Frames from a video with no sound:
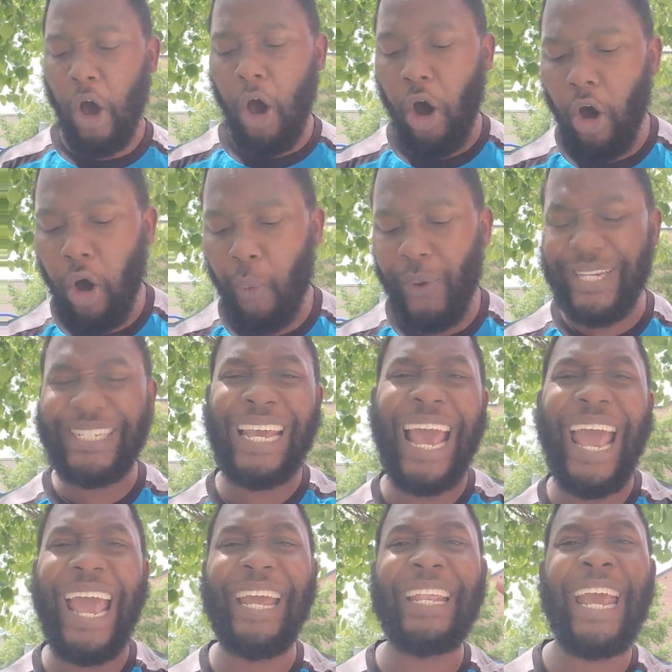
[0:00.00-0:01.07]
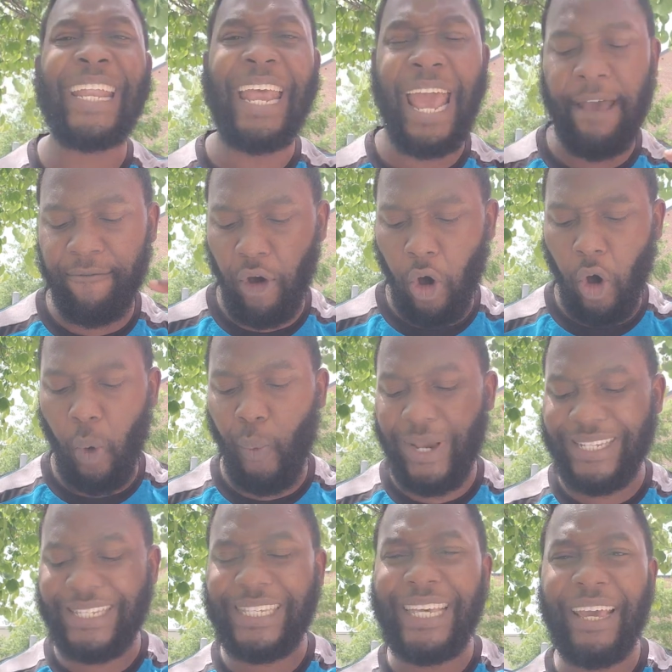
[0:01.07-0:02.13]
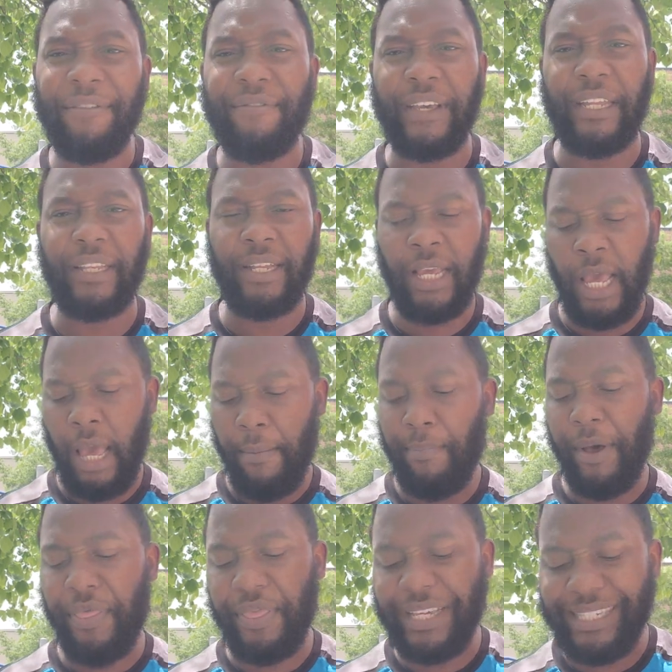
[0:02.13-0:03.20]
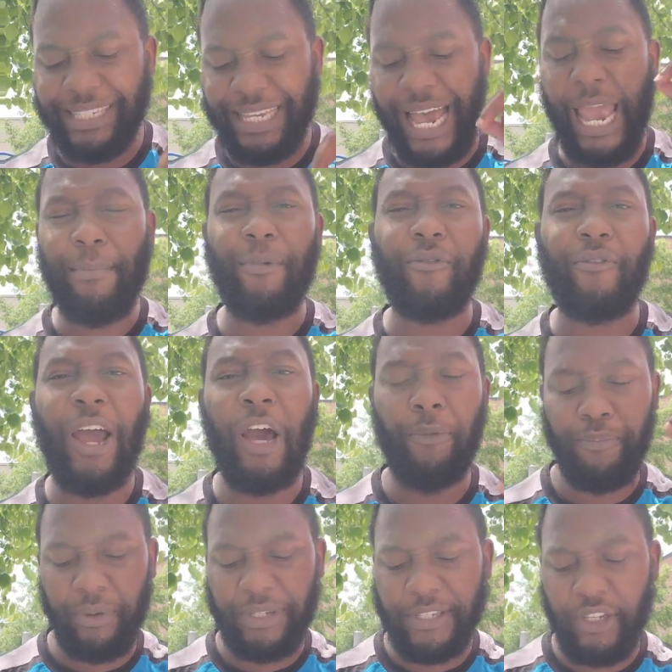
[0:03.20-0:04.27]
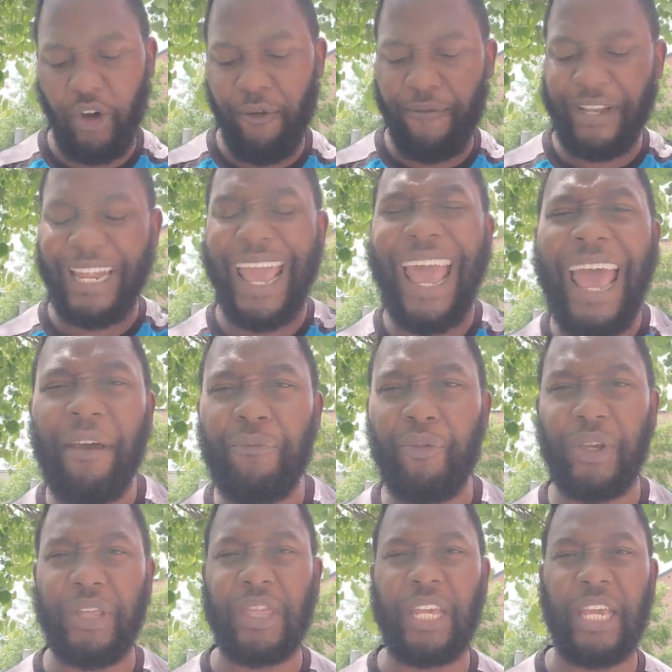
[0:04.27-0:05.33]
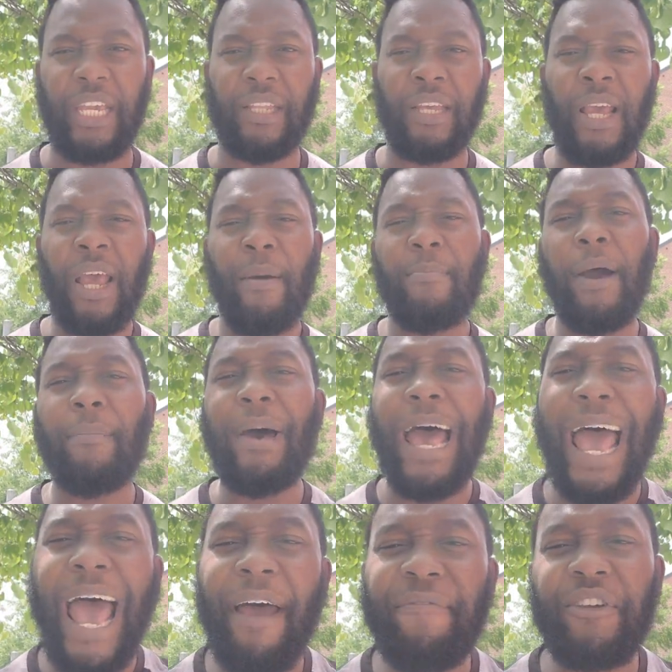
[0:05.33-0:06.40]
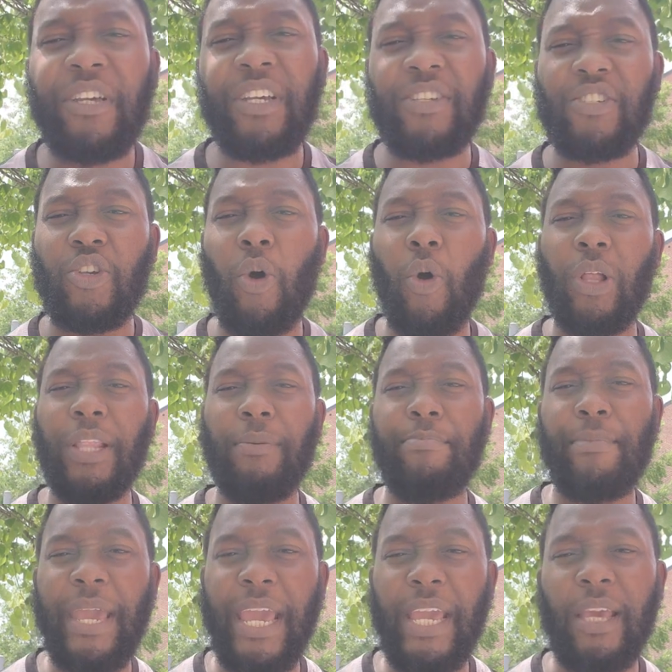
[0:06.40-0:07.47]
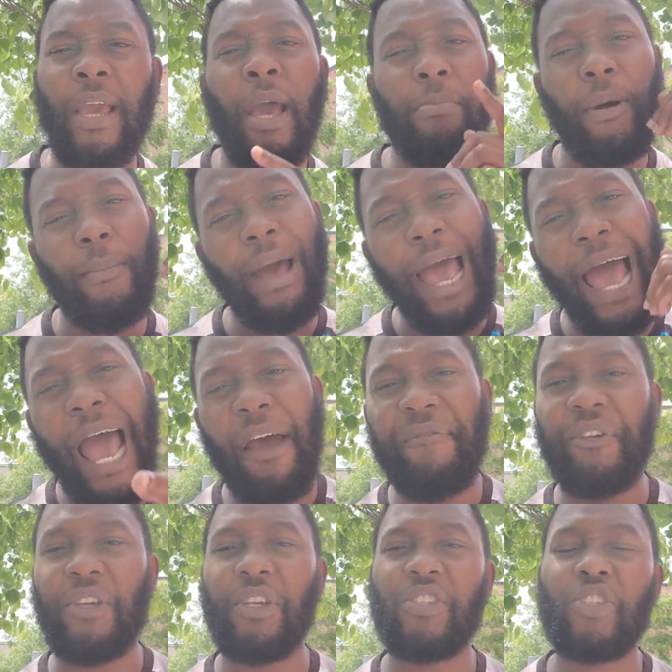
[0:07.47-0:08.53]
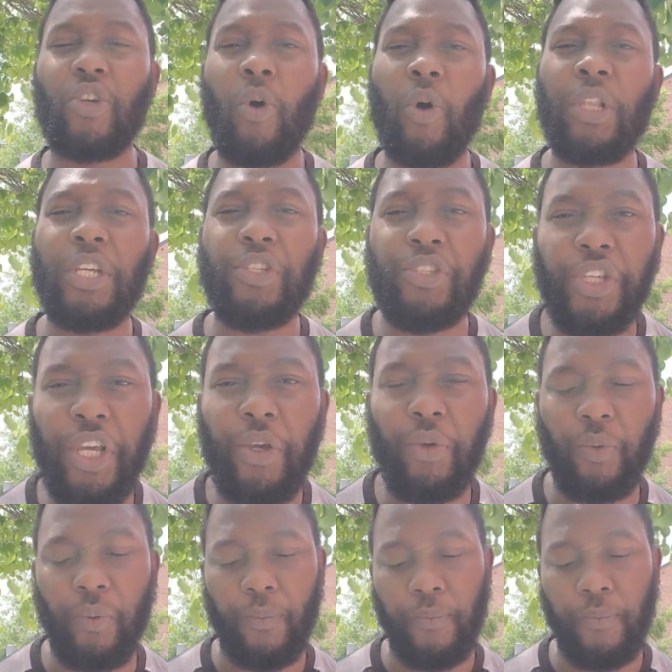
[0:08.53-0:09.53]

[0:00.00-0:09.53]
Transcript: Always had and have always given, but this time around preserving everything. Mama Africa is calling me. Mama Africa is calling you.